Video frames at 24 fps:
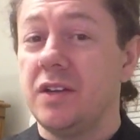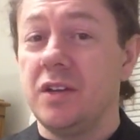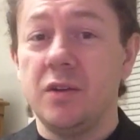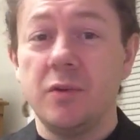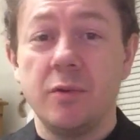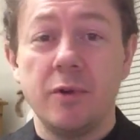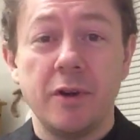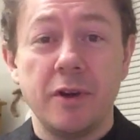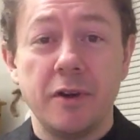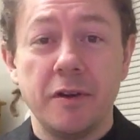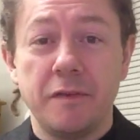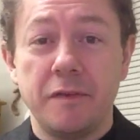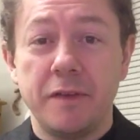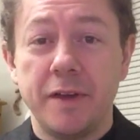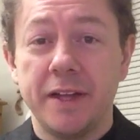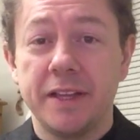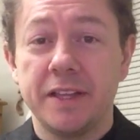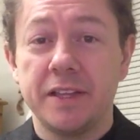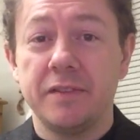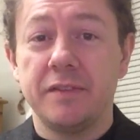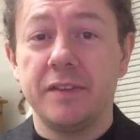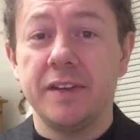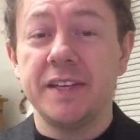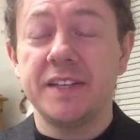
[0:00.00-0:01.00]
are
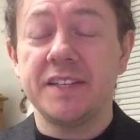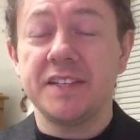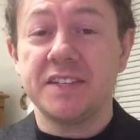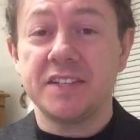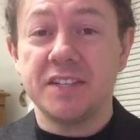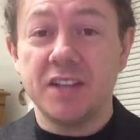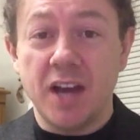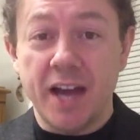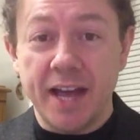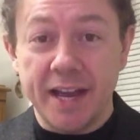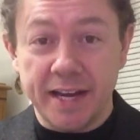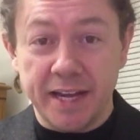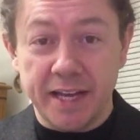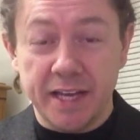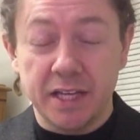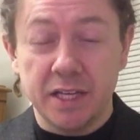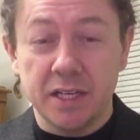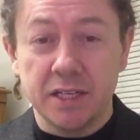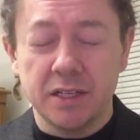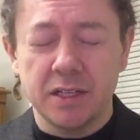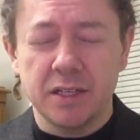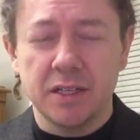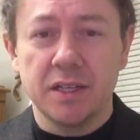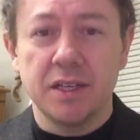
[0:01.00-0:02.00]
effectively signing
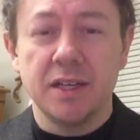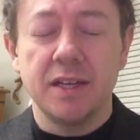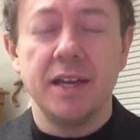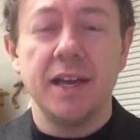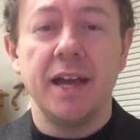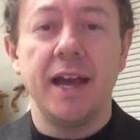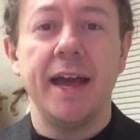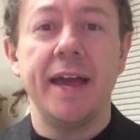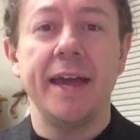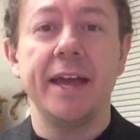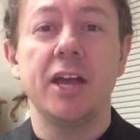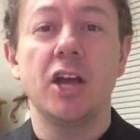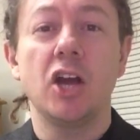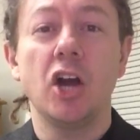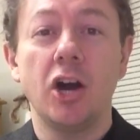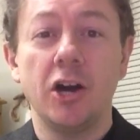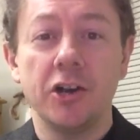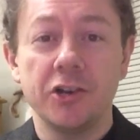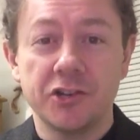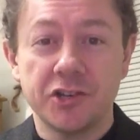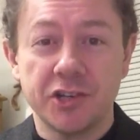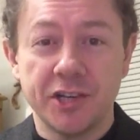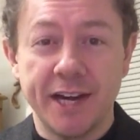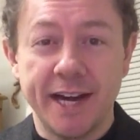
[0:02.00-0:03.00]
a
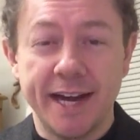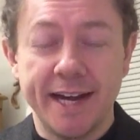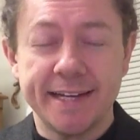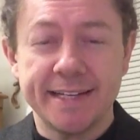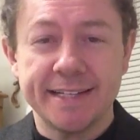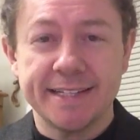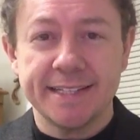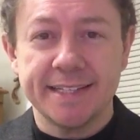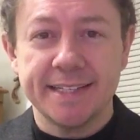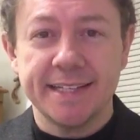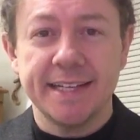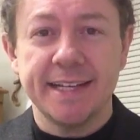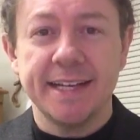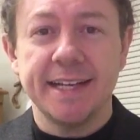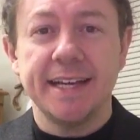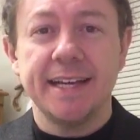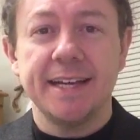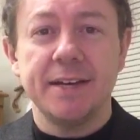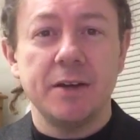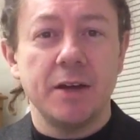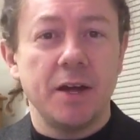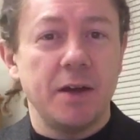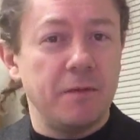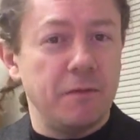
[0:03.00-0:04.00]
contract
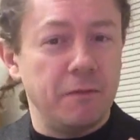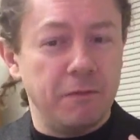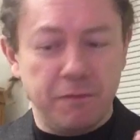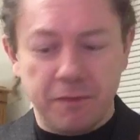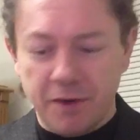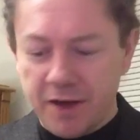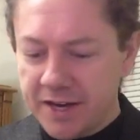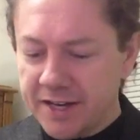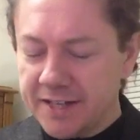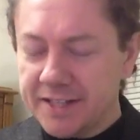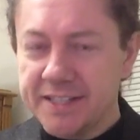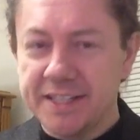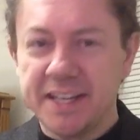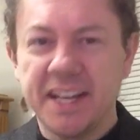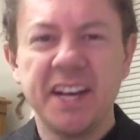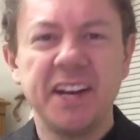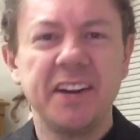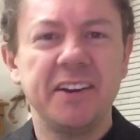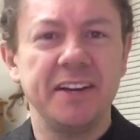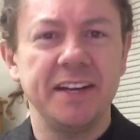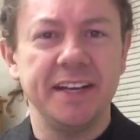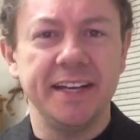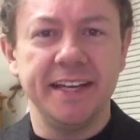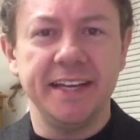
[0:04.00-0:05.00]

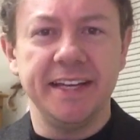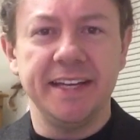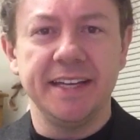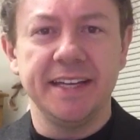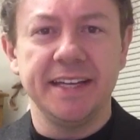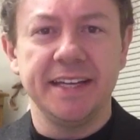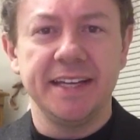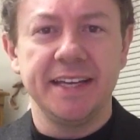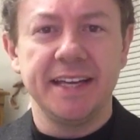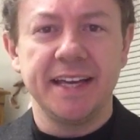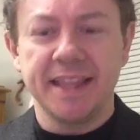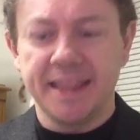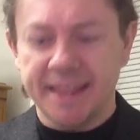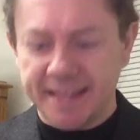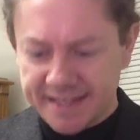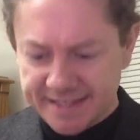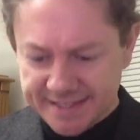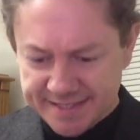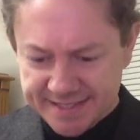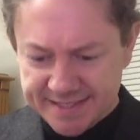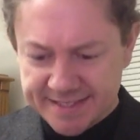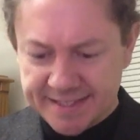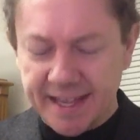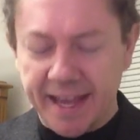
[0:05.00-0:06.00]
voluntarily that
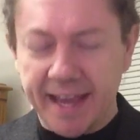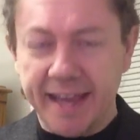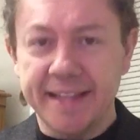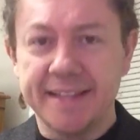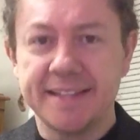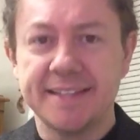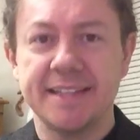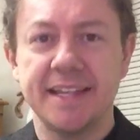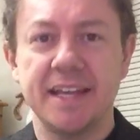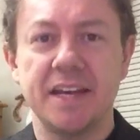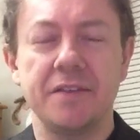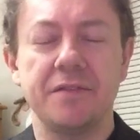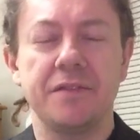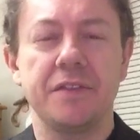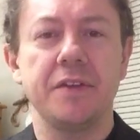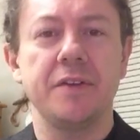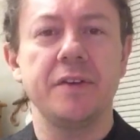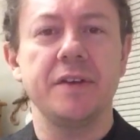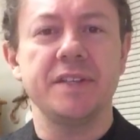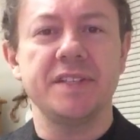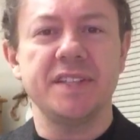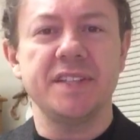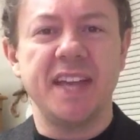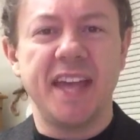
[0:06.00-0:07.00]
states that if there
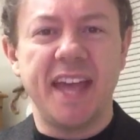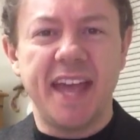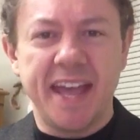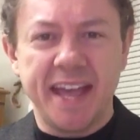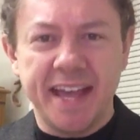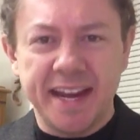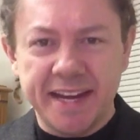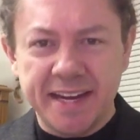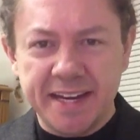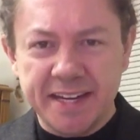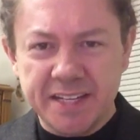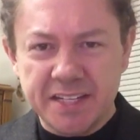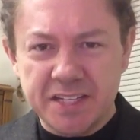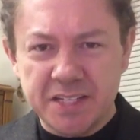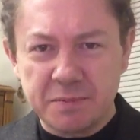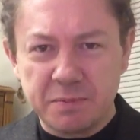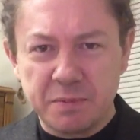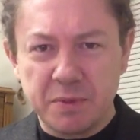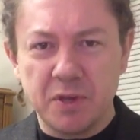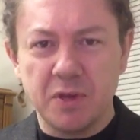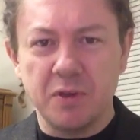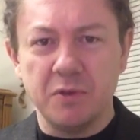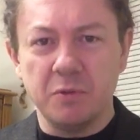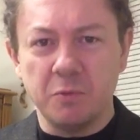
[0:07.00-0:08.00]
is any
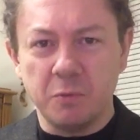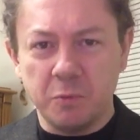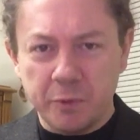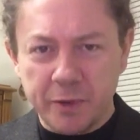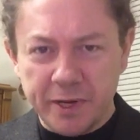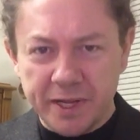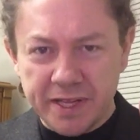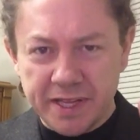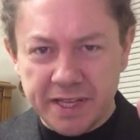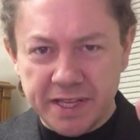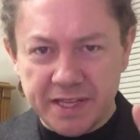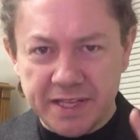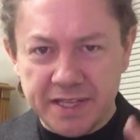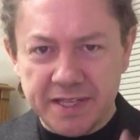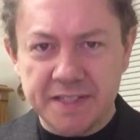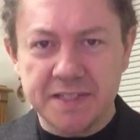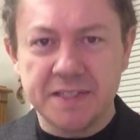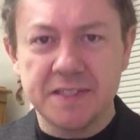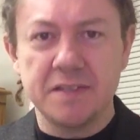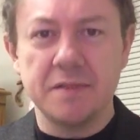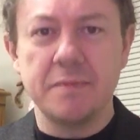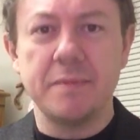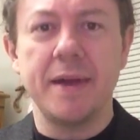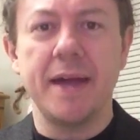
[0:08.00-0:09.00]
dispute with this
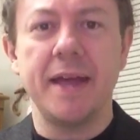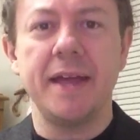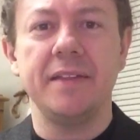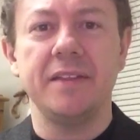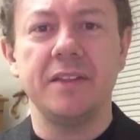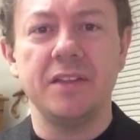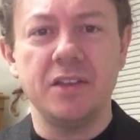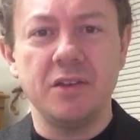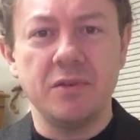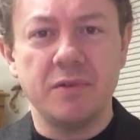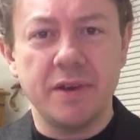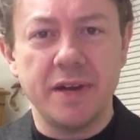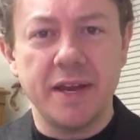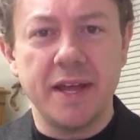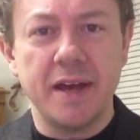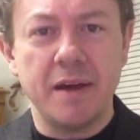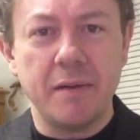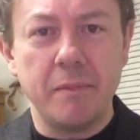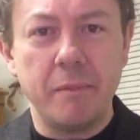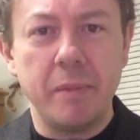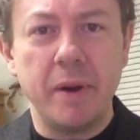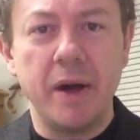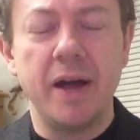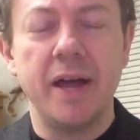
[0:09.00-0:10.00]
domain that you are now
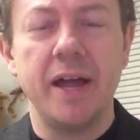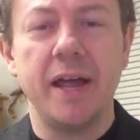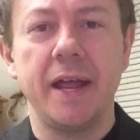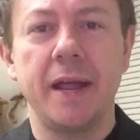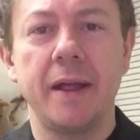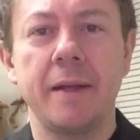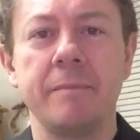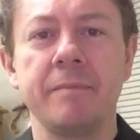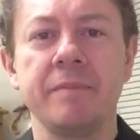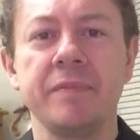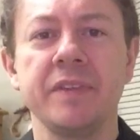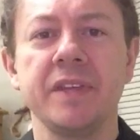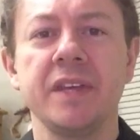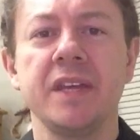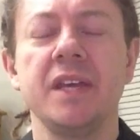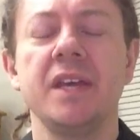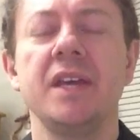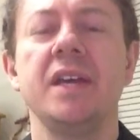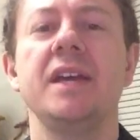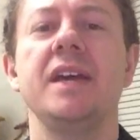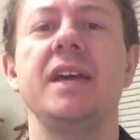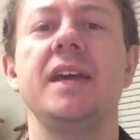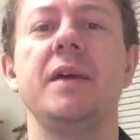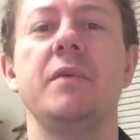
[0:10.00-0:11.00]
buying,
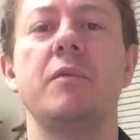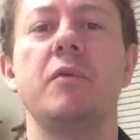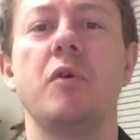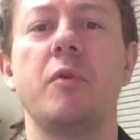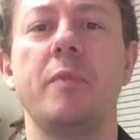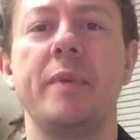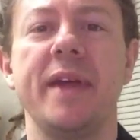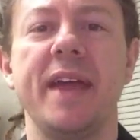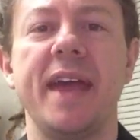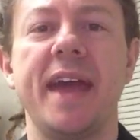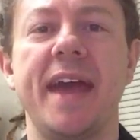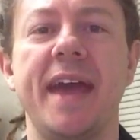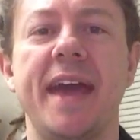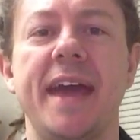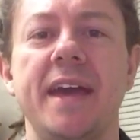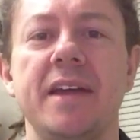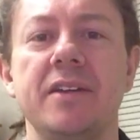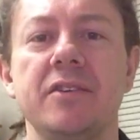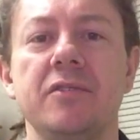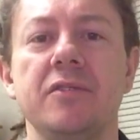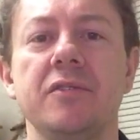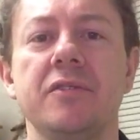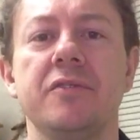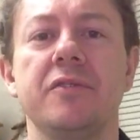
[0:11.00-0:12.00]
it will be
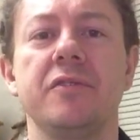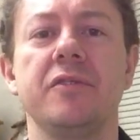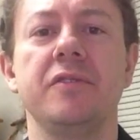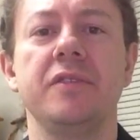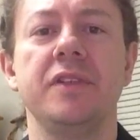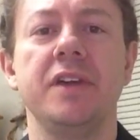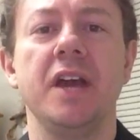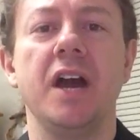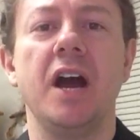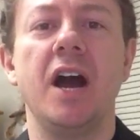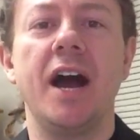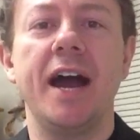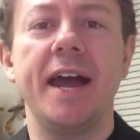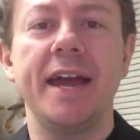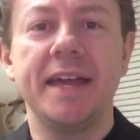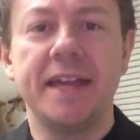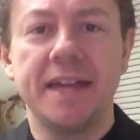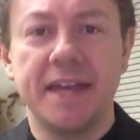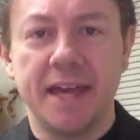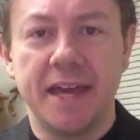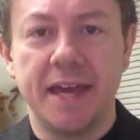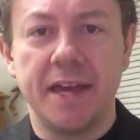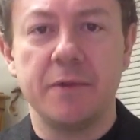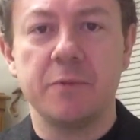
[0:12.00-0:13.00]
handled through the
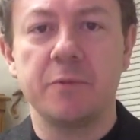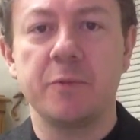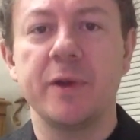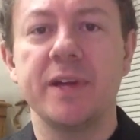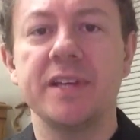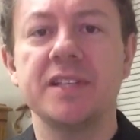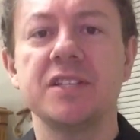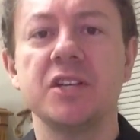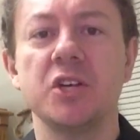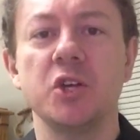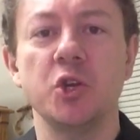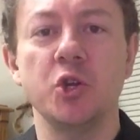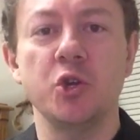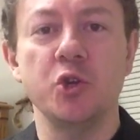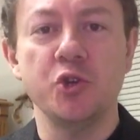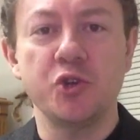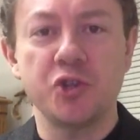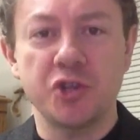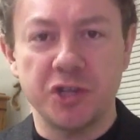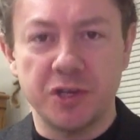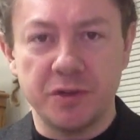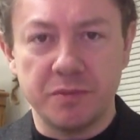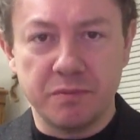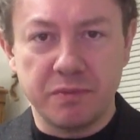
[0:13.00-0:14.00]
ICANN
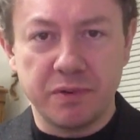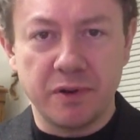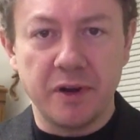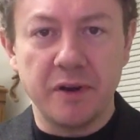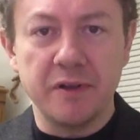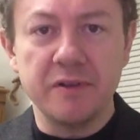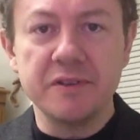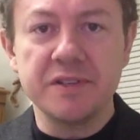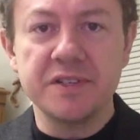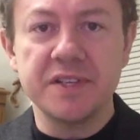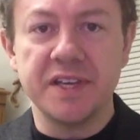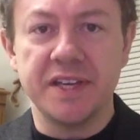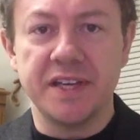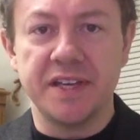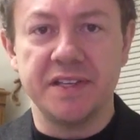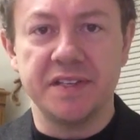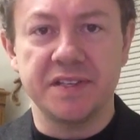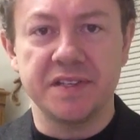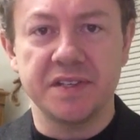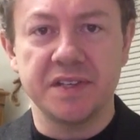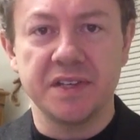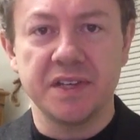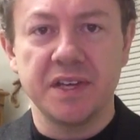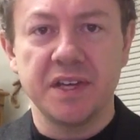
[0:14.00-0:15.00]
resolution
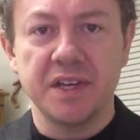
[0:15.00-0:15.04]
process.